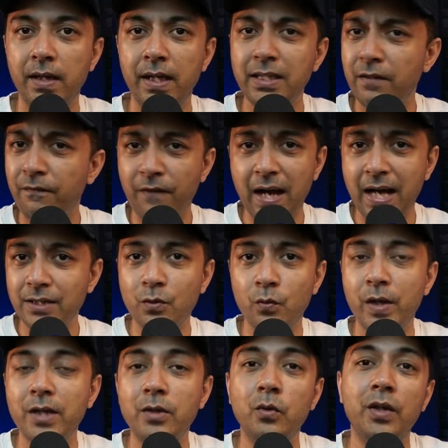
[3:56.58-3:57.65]
It's a fast
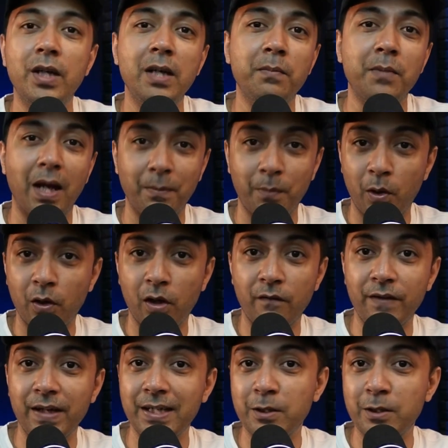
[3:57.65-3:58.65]
way to keep typography,